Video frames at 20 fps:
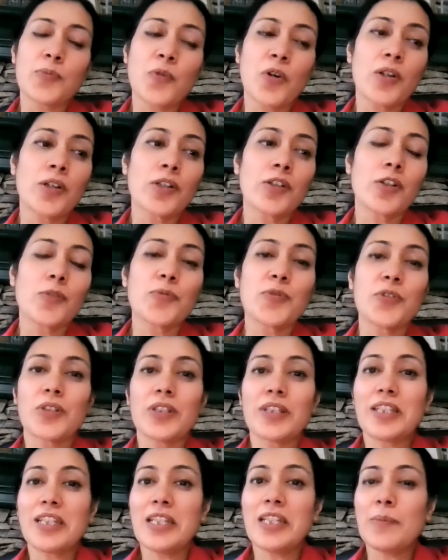smaller groups, you
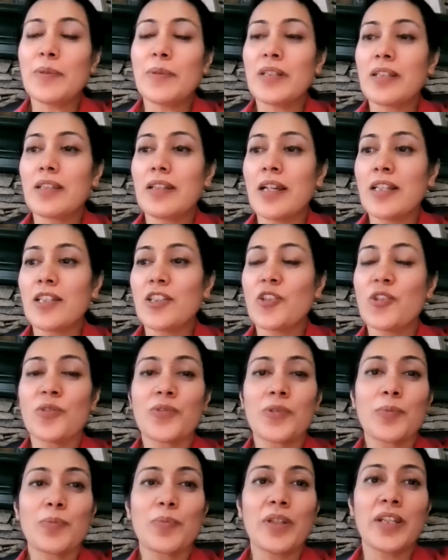can keep it as
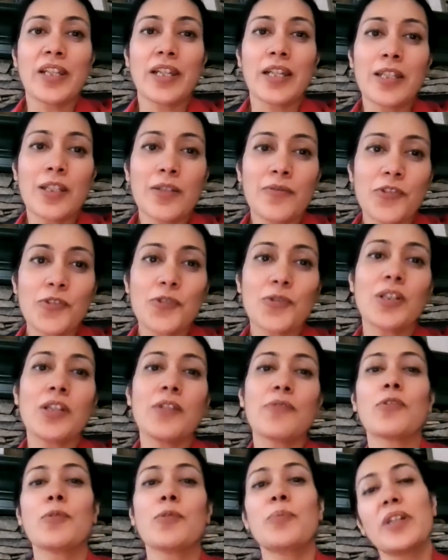children playing
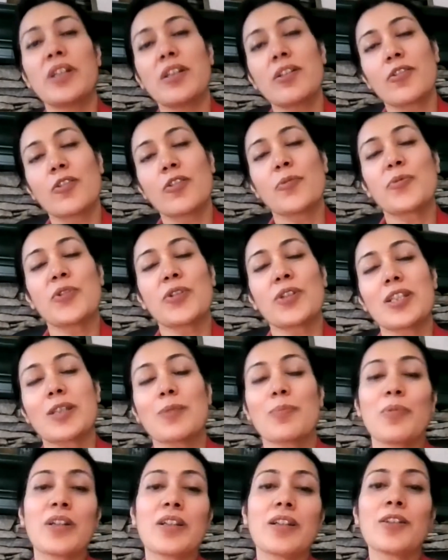individually. For bigger groups, you can
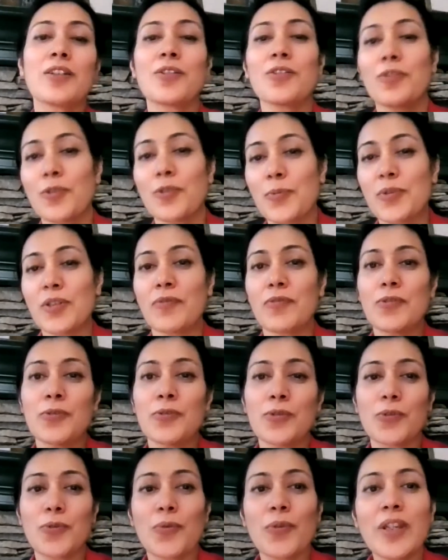split into groups of
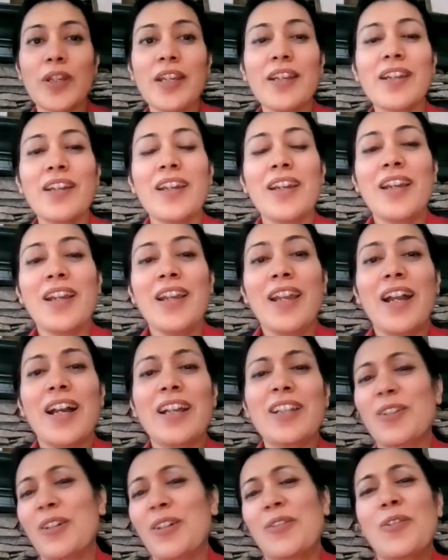2 to 3,
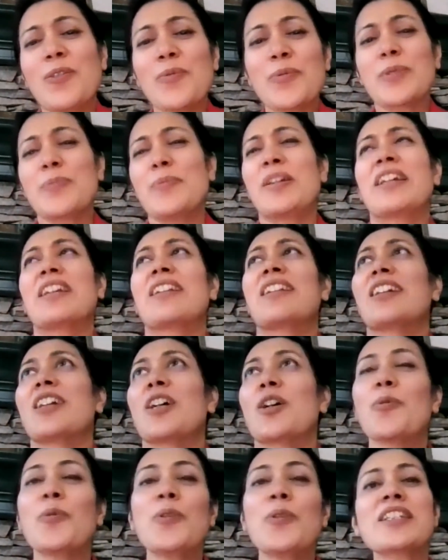and you can almost make it
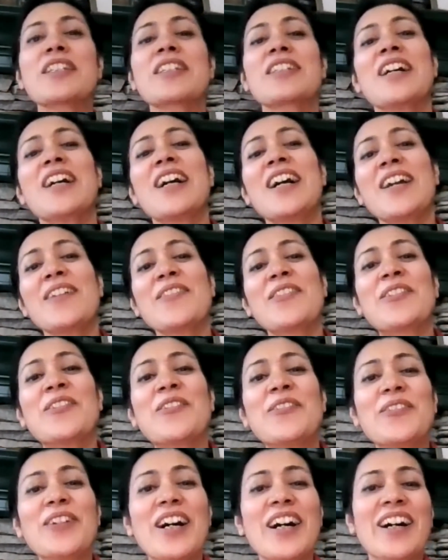like a quiz time.
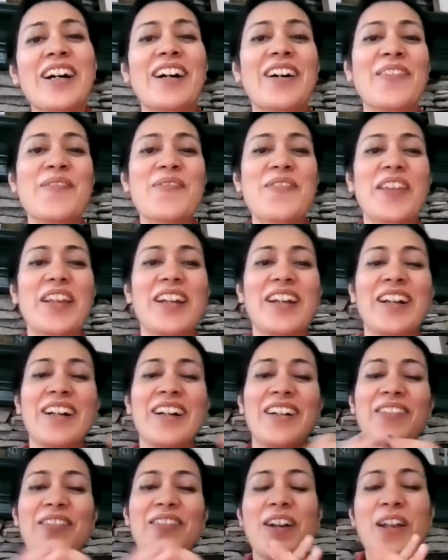
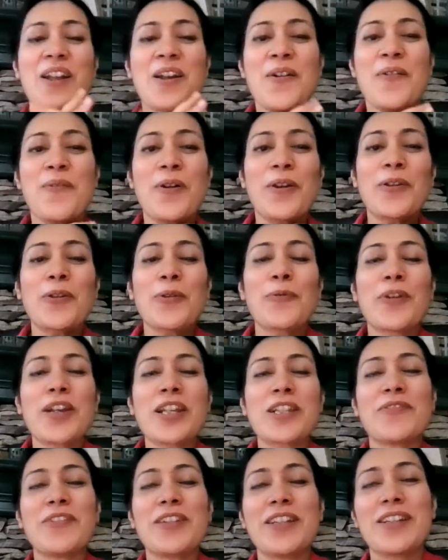One of the
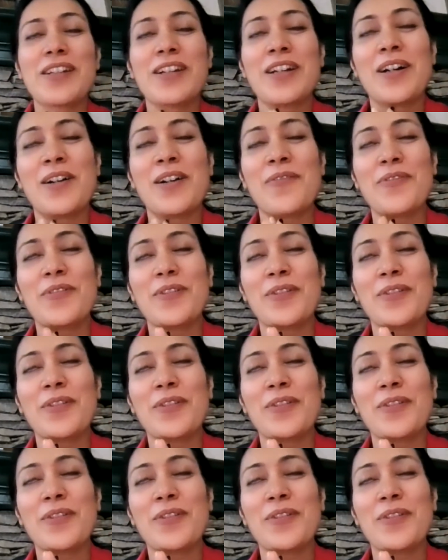ways we